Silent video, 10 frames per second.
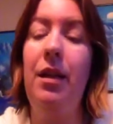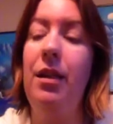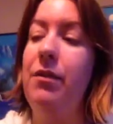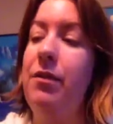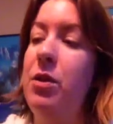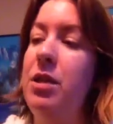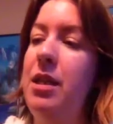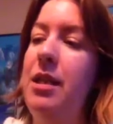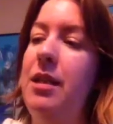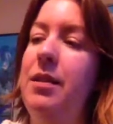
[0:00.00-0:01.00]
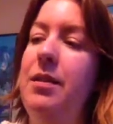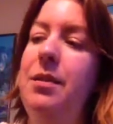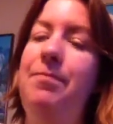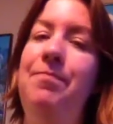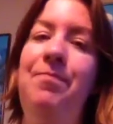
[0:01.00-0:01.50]
The first thing is,
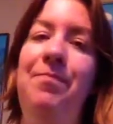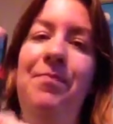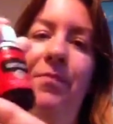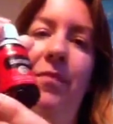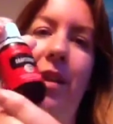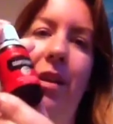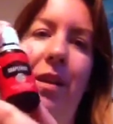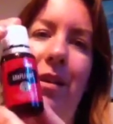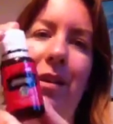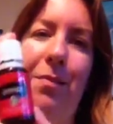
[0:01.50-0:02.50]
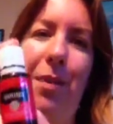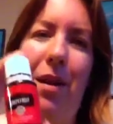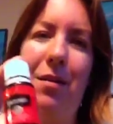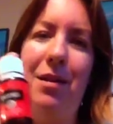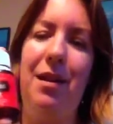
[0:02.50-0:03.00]
this
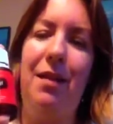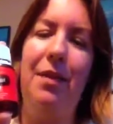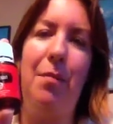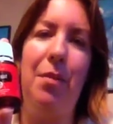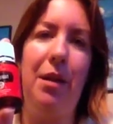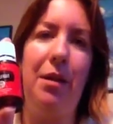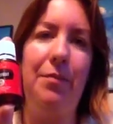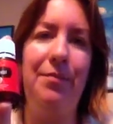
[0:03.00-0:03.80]
bottle's not that big.